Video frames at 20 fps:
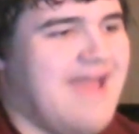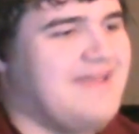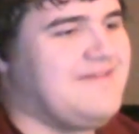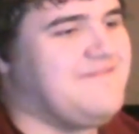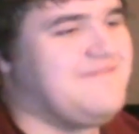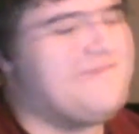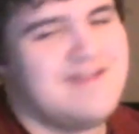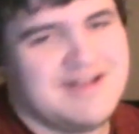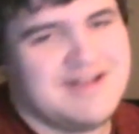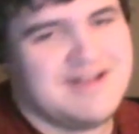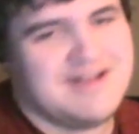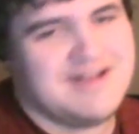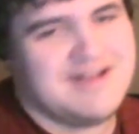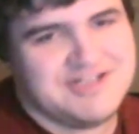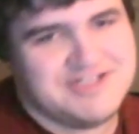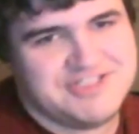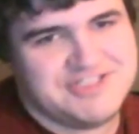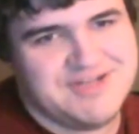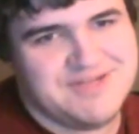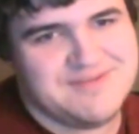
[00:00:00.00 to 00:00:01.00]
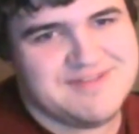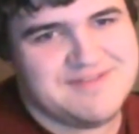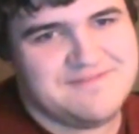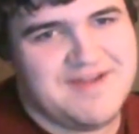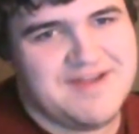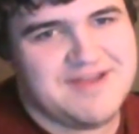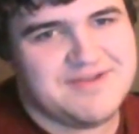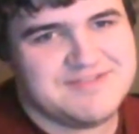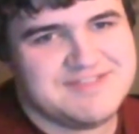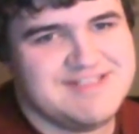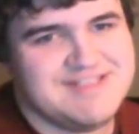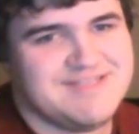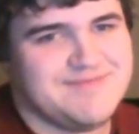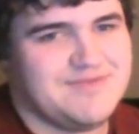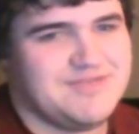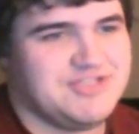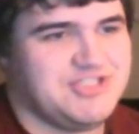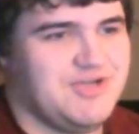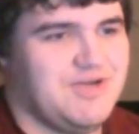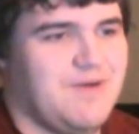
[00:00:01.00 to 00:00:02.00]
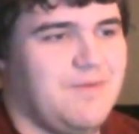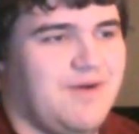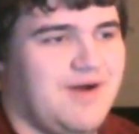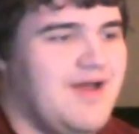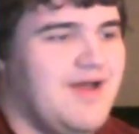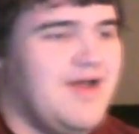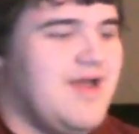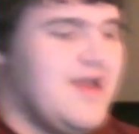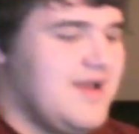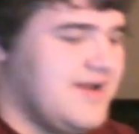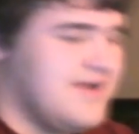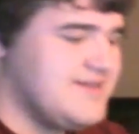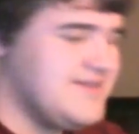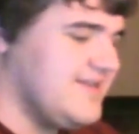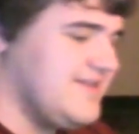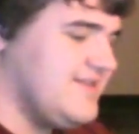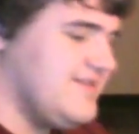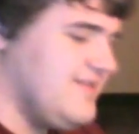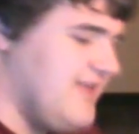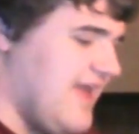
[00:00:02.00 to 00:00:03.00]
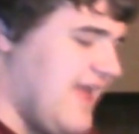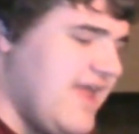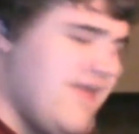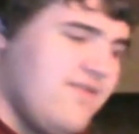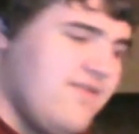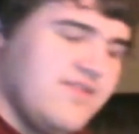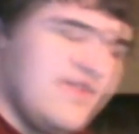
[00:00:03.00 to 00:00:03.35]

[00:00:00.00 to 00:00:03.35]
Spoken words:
Well, I had to finish it. It was the final season of a show I watched because like